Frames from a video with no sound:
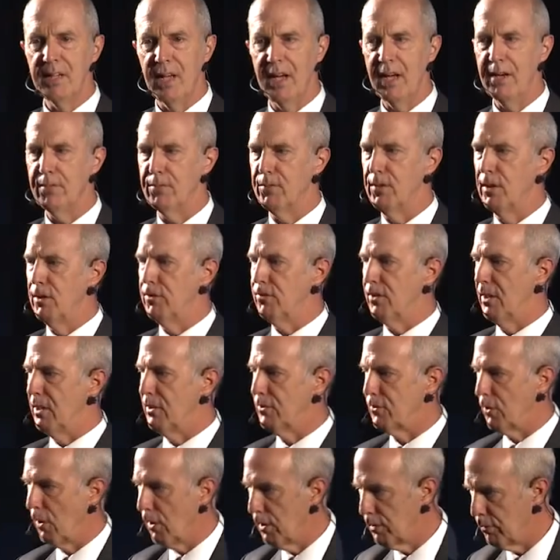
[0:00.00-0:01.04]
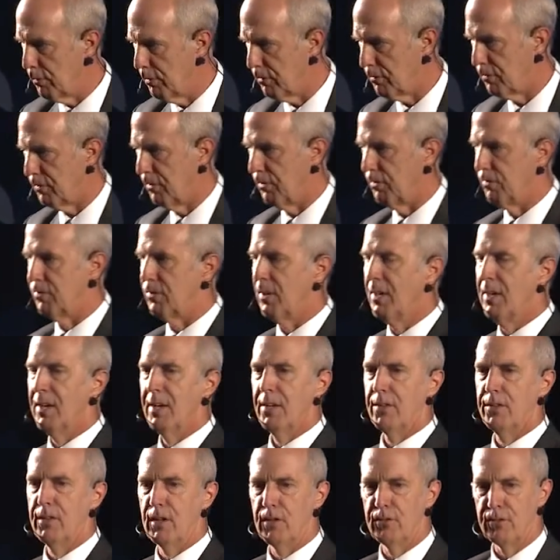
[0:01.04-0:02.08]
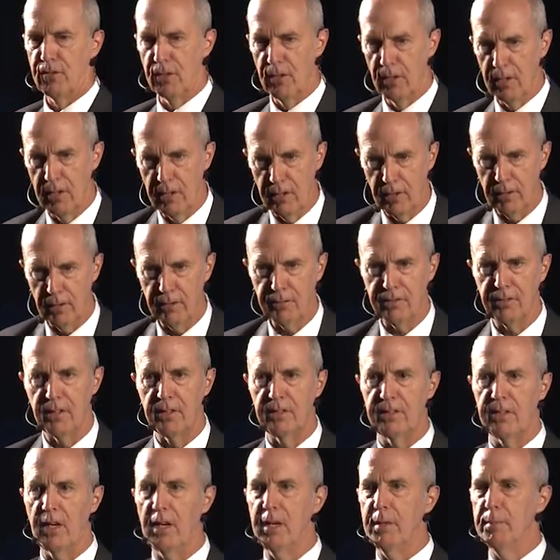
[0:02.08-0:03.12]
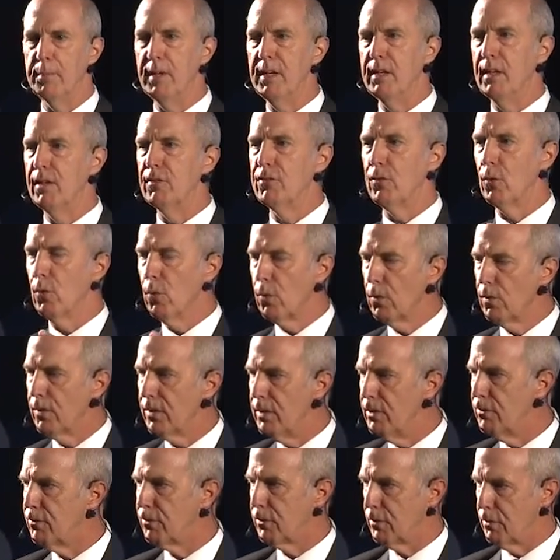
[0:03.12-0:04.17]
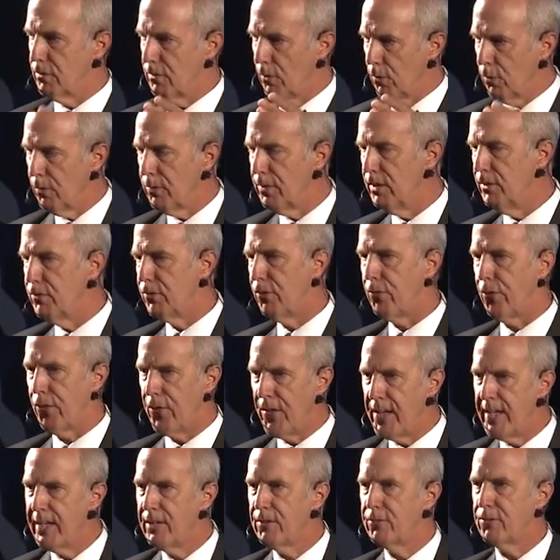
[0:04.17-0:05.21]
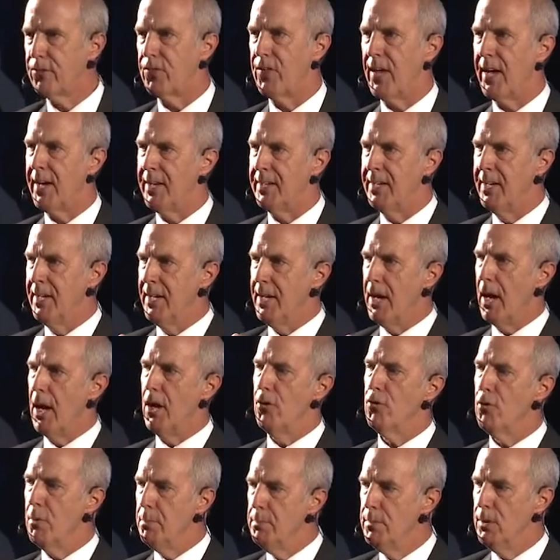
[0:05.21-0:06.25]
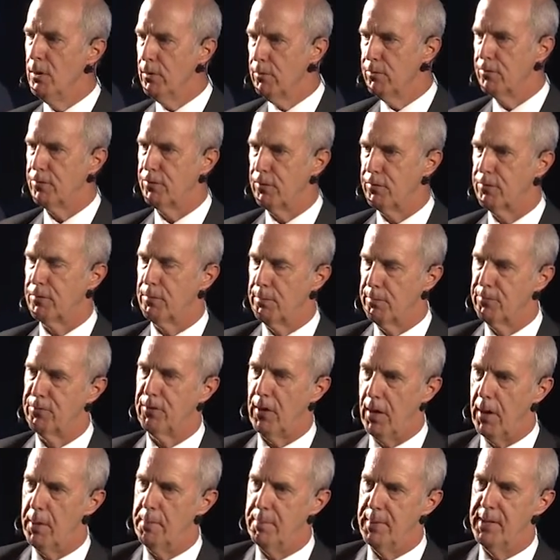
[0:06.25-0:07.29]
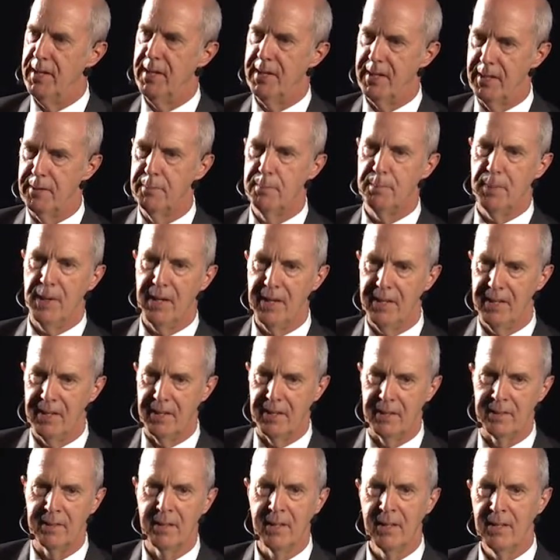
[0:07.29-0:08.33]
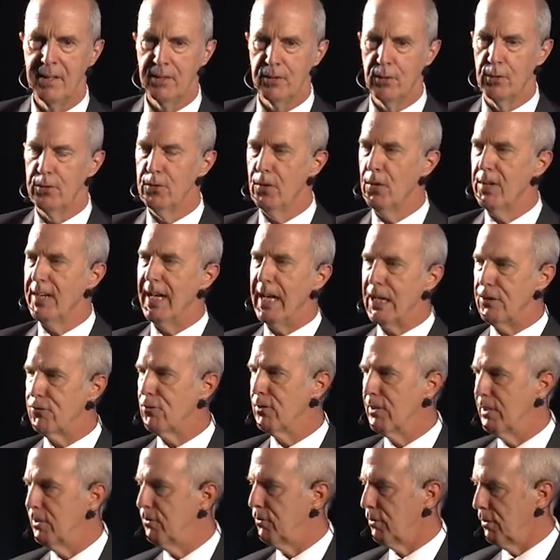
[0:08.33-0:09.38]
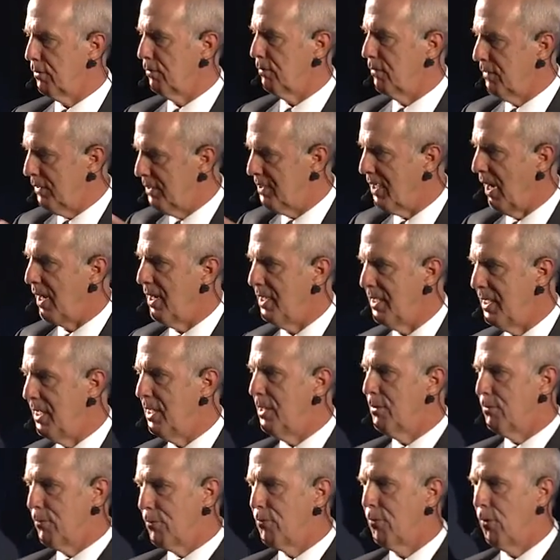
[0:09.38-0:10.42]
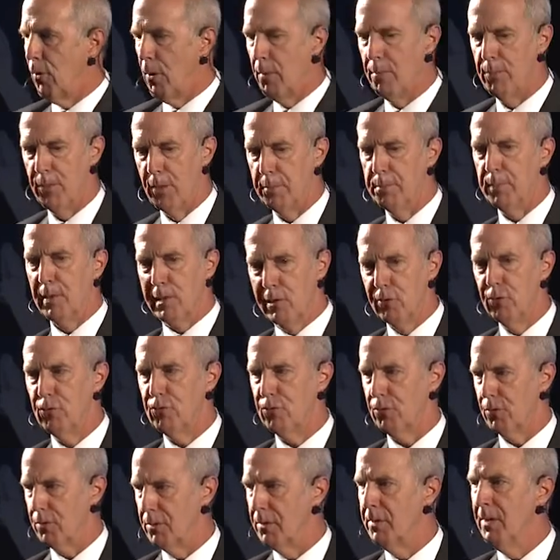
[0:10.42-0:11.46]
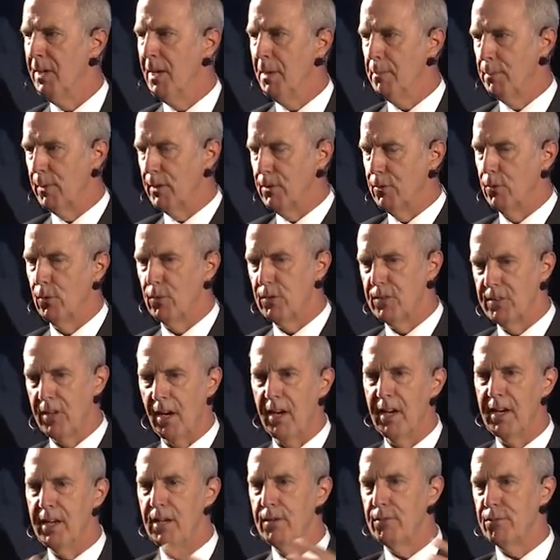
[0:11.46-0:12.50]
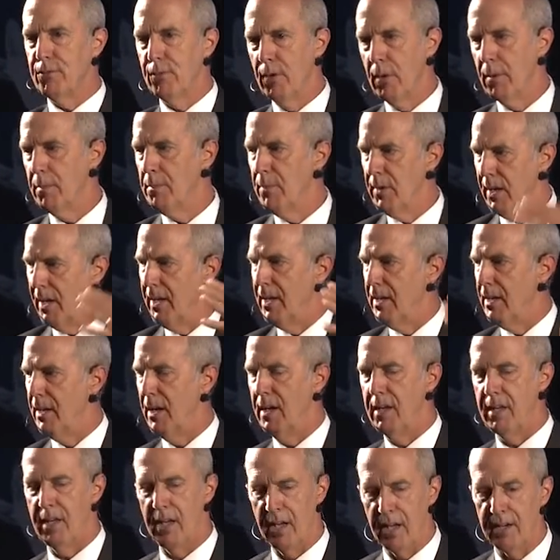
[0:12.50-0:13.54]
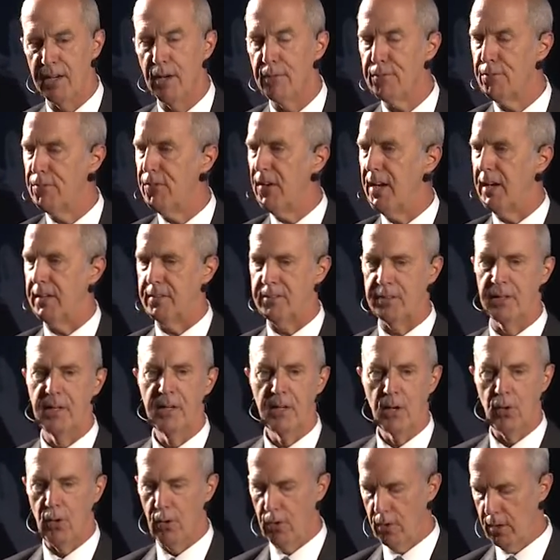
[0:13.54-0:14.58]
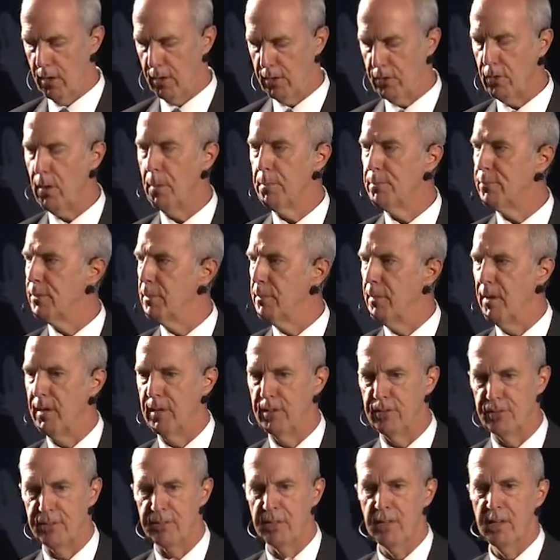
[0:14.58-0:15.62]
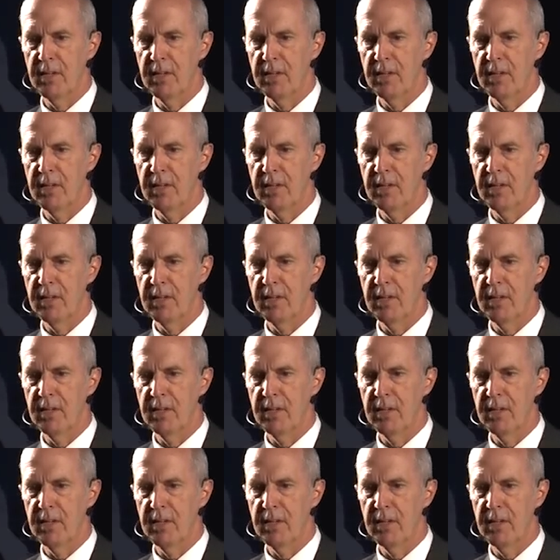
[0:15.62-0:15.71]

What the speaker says: have these intolerances, these early onset diabetes, all these things that our immune systems are being impaired. You're not actually sort of dying from the pollution, but you're dying from an effect or a compromise